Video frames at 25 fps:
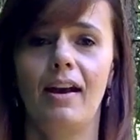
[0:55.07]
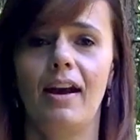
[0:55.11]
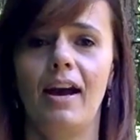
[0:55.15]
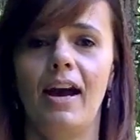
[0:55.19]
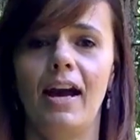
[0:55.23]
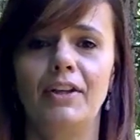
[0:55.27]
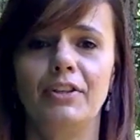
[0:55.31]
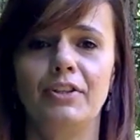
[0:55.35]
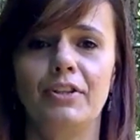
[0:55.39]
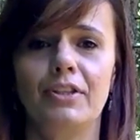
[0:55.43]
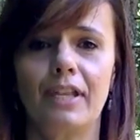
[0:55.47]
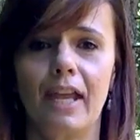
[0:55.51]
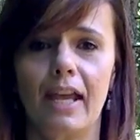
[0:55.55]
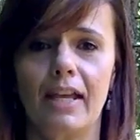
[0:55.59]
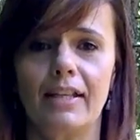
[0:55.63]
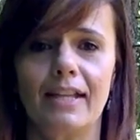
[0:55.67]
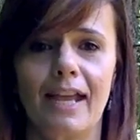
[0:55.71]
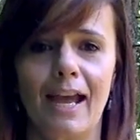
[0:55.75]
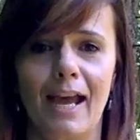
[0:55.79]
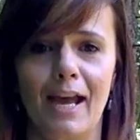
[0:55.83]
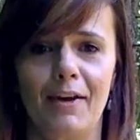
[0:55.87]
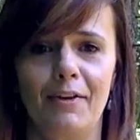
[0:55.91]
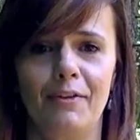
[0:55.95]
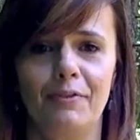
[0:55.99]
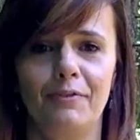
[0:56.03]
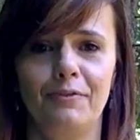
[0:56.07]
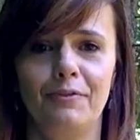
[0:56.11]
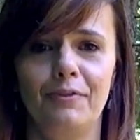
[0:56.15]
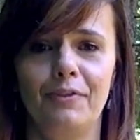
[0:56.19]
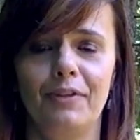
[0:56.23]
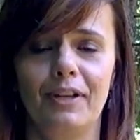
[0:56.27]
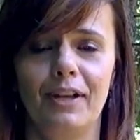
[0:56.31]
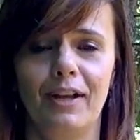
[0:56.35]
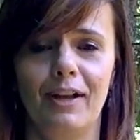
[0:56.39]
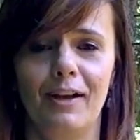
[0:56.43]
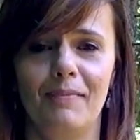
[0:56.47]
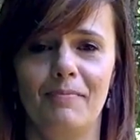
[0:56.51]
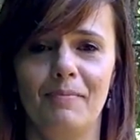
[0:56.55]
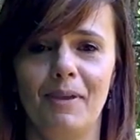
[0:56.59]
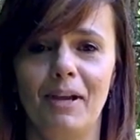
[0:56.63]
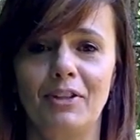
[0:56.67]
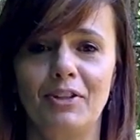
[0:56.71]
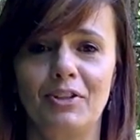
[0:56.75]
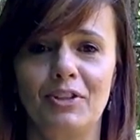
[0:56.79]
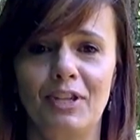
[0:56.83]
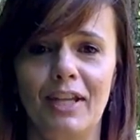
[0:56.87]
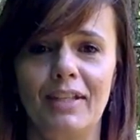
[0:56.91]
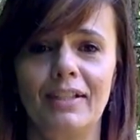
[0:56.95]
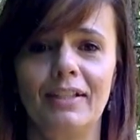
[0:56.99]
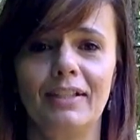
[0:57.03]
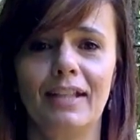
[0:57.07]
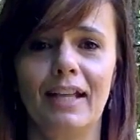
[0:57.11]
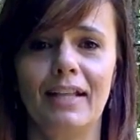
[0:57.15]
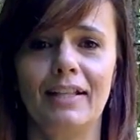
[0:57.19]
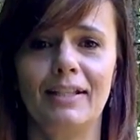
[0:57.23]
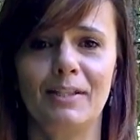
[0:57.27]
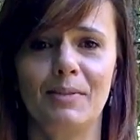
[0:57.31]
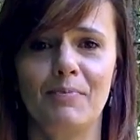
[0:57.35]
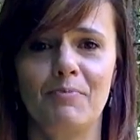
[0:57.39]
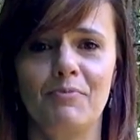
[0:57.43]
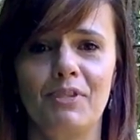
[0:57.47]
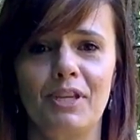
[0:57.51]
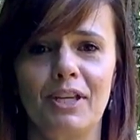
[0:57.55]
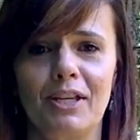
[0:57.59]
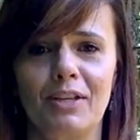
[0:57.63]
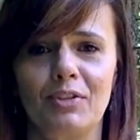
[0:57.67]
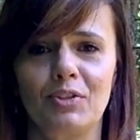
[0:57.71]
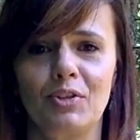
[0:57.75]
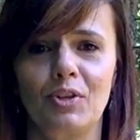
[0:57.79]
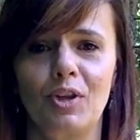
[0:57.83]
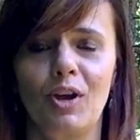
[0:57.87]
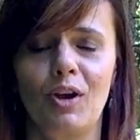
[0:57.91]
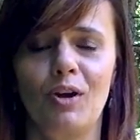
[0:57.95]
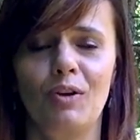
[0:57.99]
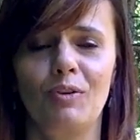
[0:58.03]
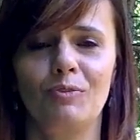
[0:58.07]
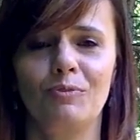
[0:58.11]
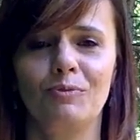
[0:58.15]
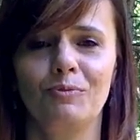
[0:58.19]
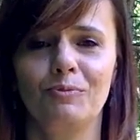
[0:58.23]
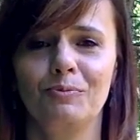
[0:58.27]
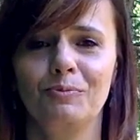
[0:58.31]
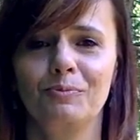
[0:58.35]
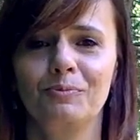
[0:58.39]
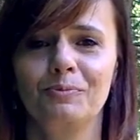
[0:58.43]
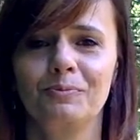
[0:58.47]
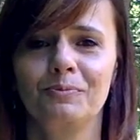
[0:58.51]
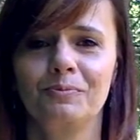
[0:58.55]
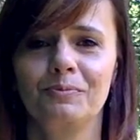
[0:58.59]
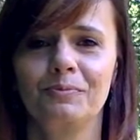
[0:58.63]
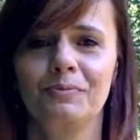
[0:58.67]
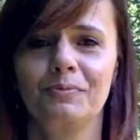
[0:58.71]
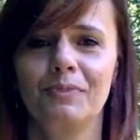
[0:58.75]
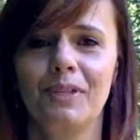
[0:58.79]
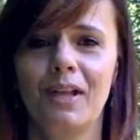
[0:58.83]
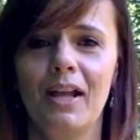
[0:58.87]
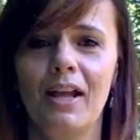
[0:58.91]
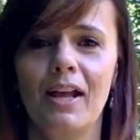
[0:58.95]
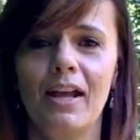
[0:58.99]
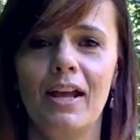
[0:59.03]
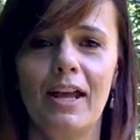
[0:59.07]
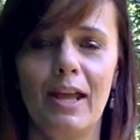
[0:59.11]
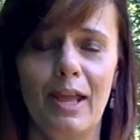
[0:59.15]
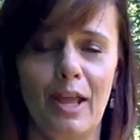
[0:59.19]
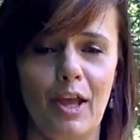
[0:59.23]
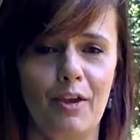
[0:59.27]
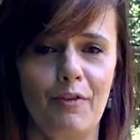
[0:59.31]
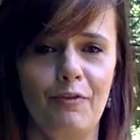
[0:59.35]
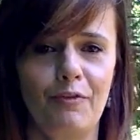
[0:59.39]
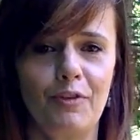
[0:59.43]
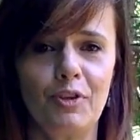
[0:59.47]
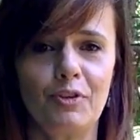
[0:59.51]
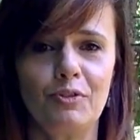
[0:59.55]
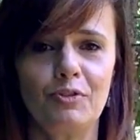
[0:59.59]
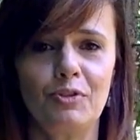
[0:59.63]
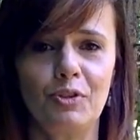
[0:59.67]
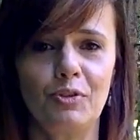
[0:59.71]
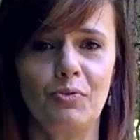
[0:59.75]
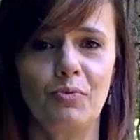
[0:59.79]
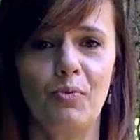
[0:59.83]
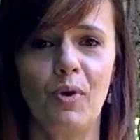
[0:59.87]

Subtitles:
I just had to let some things go. If you do